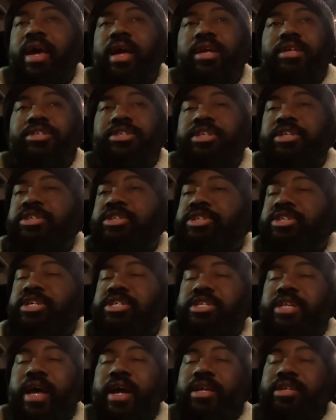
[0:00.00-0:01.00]
and she's
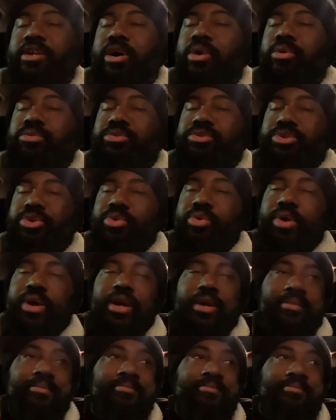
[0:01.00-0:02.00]
just like, don't do it.